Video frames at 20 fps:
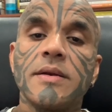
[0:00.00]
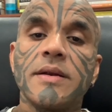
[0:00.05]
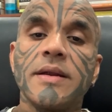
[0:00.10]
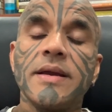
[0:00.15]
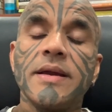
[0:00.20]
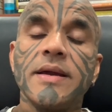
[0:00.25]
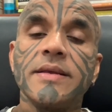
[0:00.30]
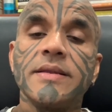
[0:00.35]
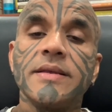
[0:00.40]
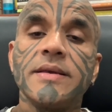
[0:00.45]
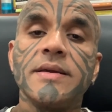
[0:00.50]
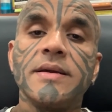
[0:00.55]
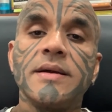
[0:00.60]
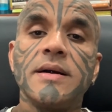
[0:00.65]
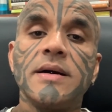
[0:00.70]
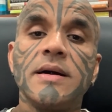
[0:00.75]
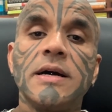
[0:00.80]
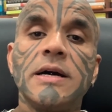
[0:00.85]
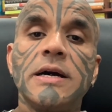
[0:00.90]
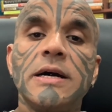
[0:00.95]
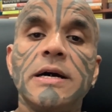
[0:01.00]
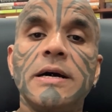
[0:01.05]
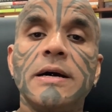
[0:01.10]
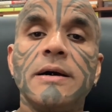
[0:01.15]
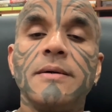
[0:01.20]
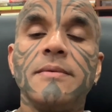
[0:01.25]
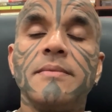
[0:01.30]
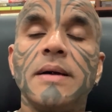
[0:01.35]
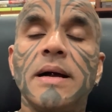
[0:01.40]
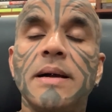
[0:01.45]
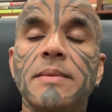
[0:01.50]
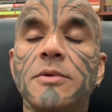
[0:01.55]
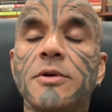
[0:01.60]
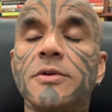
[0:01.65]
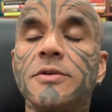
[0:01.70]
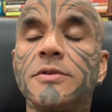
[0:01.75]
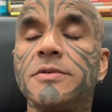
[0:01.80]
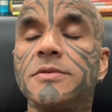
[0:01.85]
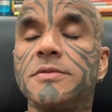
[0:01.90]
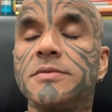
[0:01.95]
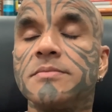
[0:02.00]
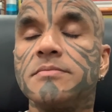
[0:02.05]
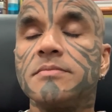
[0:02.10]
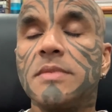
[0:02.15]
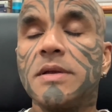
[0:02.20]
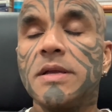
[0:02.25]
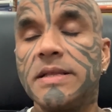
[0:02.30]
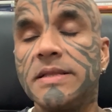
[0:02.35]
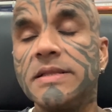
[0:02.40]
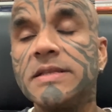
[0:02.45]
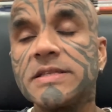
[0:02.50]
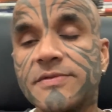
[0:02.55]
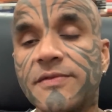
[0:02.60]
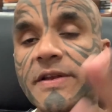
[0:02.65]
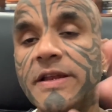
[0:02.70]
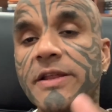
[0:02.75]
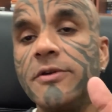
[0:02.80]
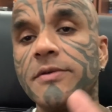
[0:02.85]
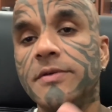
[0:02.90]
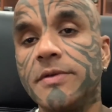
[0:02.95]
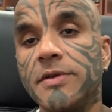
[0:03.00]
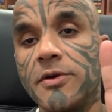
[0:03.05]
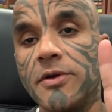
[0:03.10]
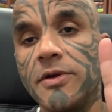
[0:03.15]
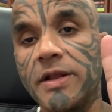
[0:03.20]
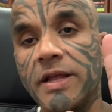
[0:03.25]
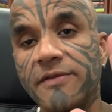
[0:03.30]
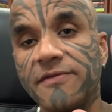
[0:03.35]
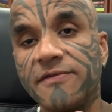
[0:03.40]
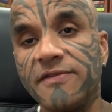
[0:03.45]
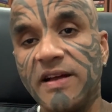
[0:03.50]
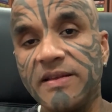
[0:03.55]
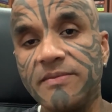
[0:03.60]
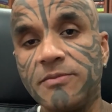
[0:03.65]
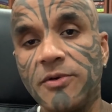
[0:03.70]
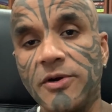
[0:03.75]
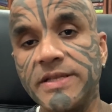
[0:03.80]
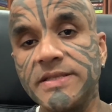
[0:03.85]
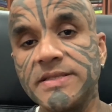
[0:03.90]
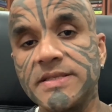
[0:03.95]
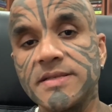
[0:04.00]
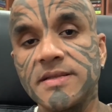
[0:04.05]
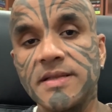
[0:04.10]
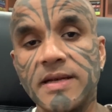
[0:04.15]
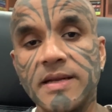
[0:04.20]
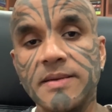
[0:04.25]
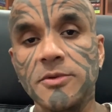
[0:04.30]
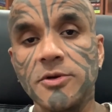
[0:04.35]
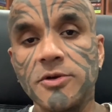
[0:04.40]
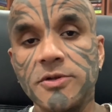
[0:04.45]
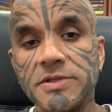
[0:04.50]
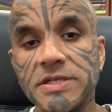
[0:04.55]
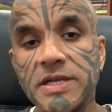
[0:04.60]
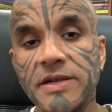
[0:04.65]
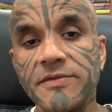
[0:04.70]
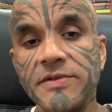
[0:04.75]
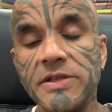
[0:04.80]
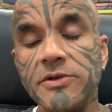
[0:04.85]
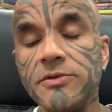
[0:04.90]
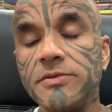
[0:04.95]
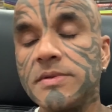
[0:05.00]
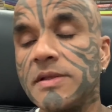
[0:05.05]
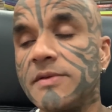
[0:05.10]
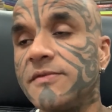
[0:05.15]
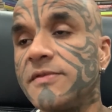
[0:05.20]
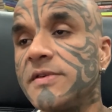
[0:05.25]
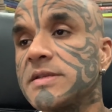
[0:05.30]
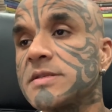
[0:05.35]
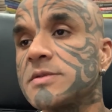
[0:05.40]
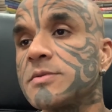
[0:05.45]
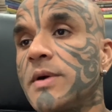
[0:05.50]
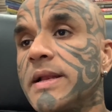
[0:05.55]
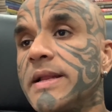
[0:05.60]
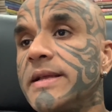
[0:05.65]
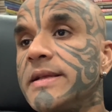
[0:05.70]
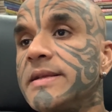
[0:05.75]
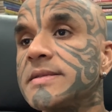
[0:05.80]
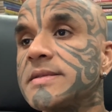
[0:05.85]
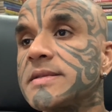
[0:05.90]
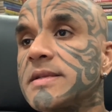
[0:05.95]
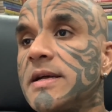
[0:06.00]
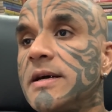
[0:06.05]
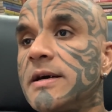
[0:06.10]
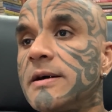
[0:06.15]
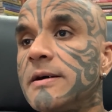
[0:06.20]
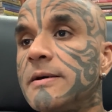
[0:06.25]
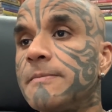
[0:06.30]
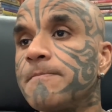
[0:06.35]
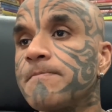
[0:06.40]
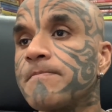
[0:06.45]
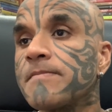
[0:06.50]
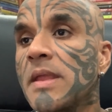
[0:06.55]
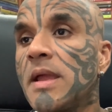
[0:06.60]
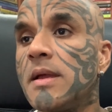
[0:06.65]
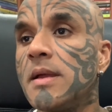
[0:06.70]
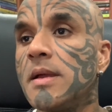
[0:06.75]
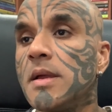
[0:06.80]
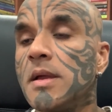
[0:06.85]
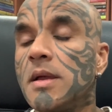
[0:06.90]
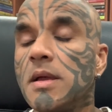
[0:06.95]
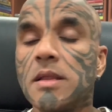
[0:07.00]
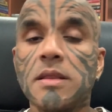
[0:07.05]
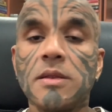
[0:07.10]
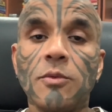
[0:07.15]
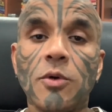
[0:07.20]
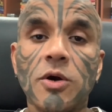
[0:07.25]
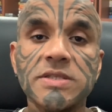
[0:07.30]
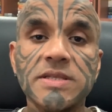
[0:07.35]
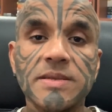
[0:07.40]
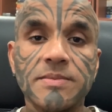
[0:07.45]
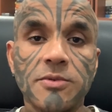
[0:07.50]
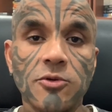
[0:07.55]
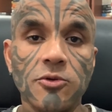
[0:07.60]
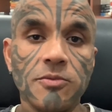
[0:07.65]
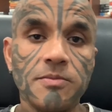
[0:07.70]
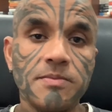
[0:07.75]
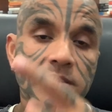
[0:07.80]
Hi there. Uh, I'm going to, in this video, you're going to get five points that I'm going to share with you. The first one is uh, the WhatsApp group,